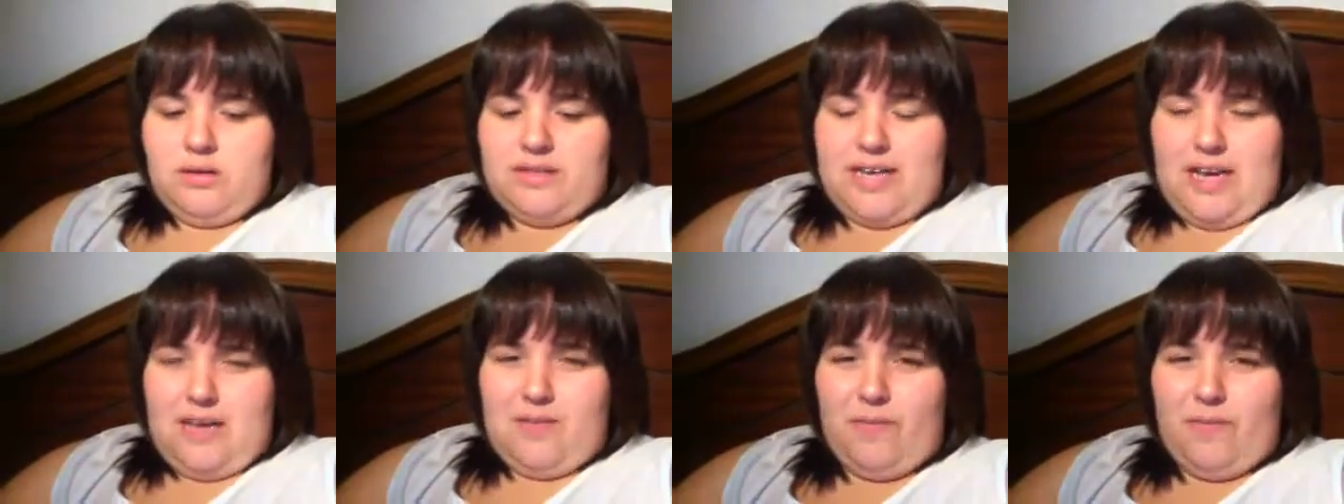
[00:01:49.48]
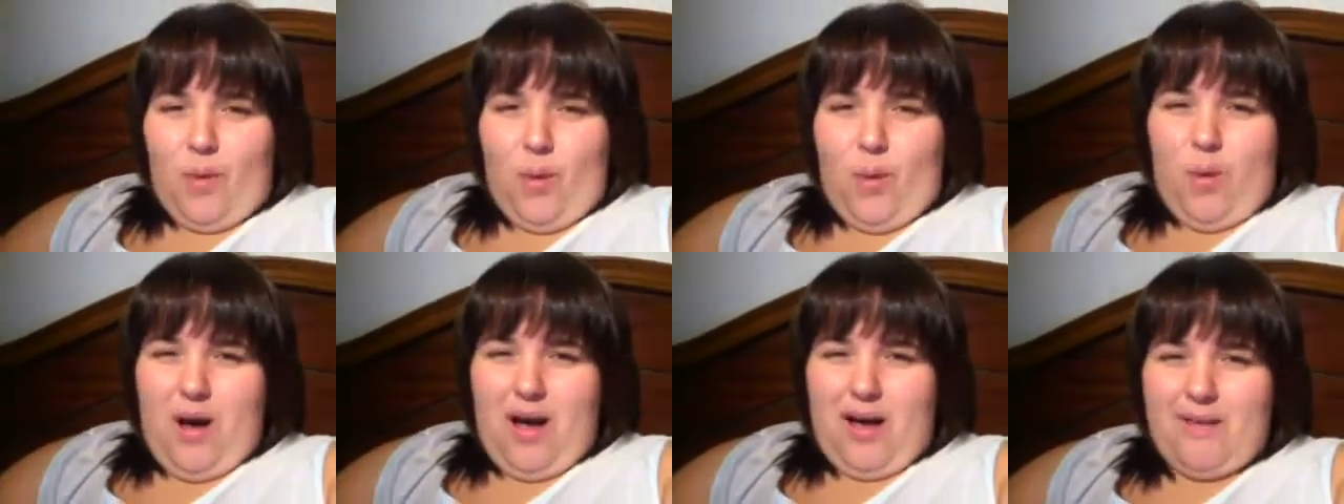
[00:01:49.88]
day
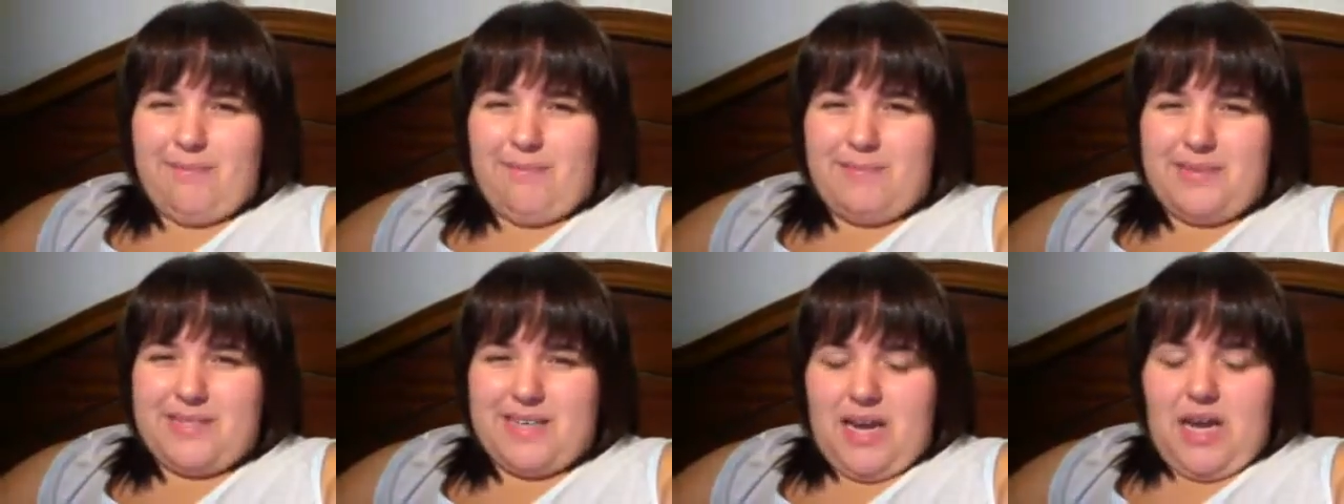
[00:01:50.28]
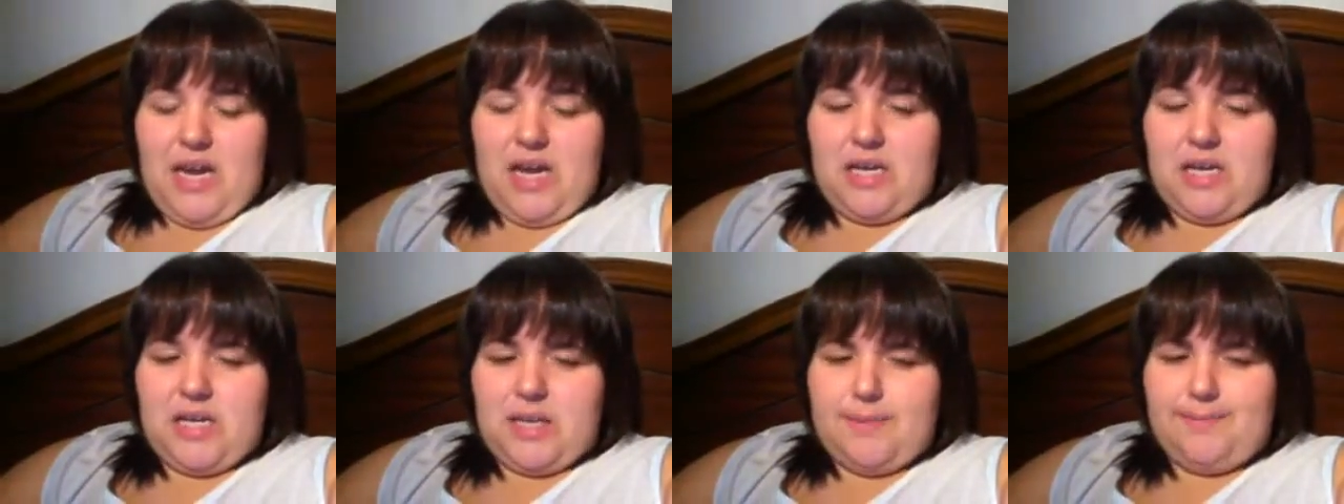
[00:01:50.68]
4
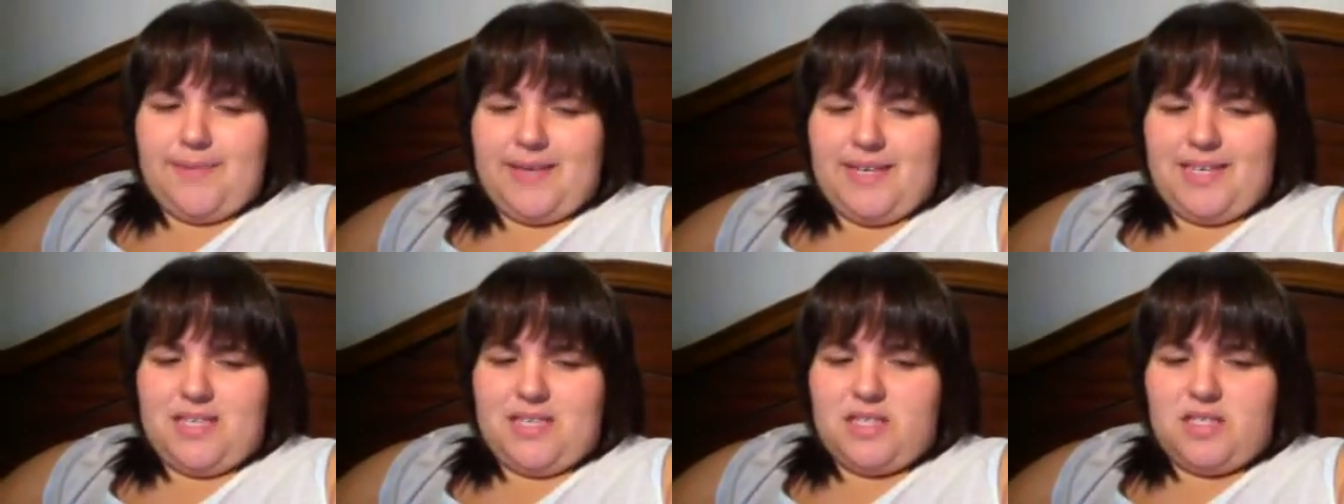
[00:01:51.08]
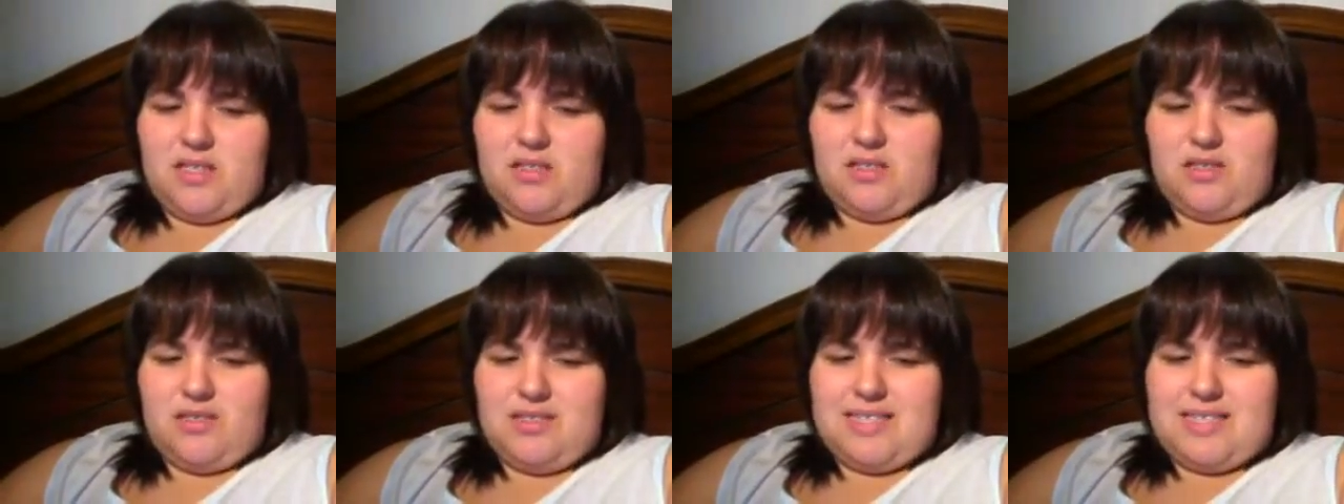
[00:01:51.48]
update, but it's
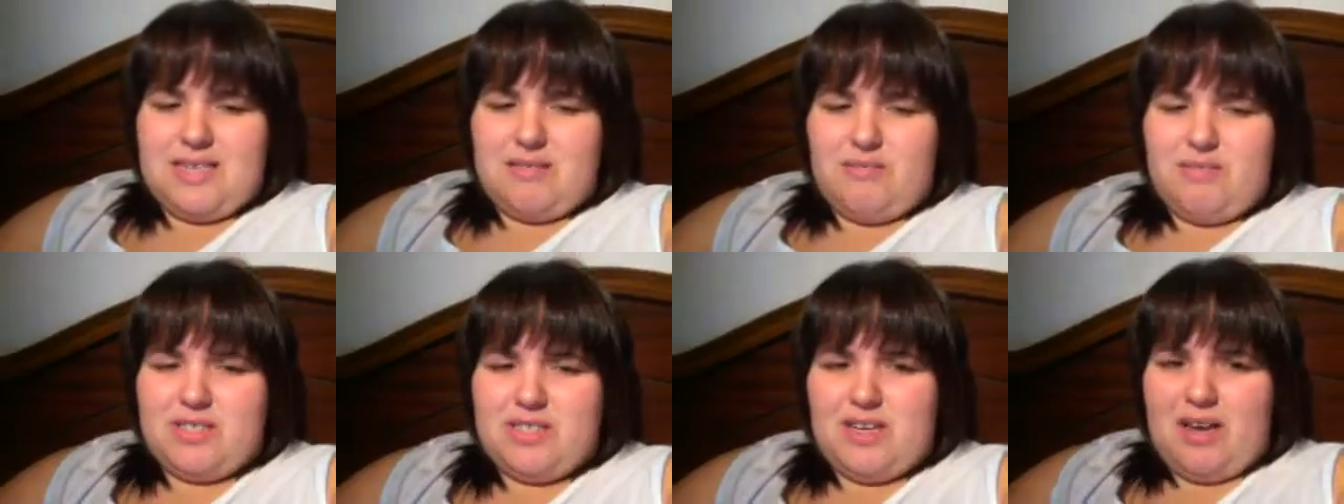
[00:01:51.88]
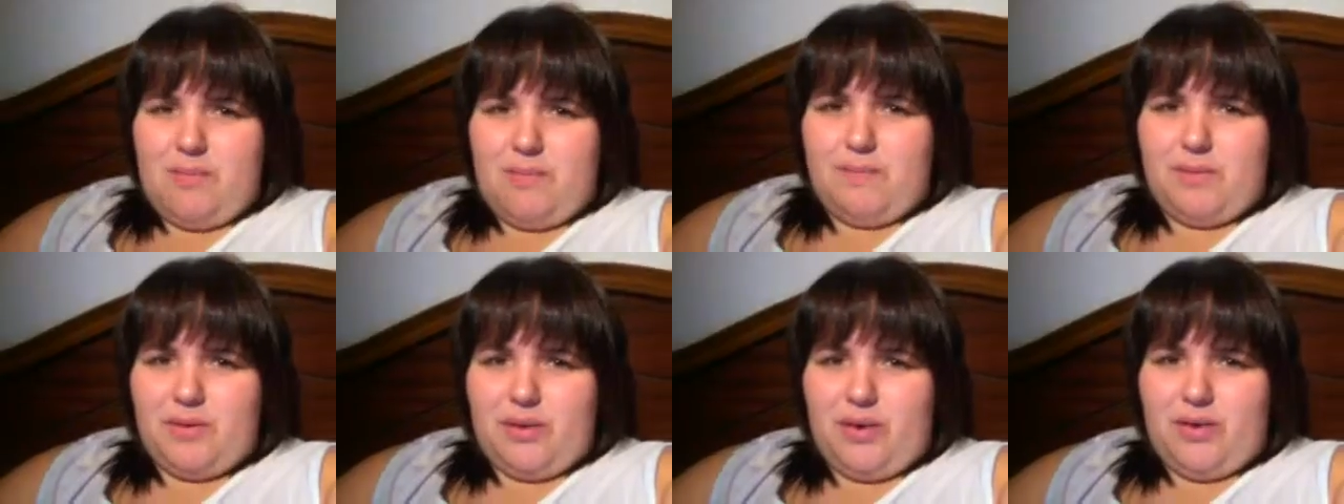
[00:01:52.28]
not seeming to
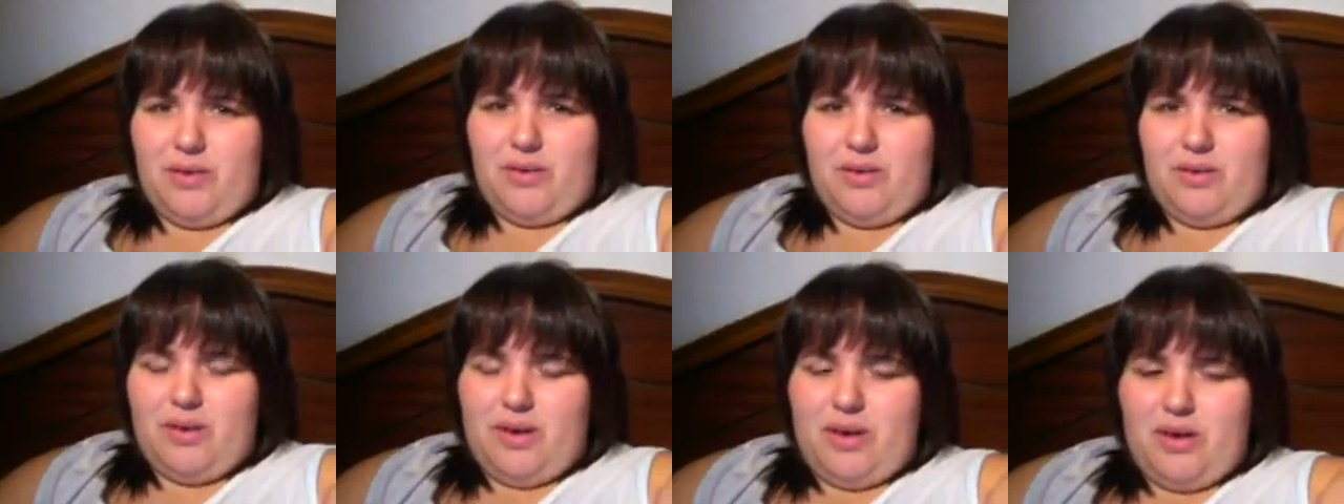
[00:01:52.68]
upload.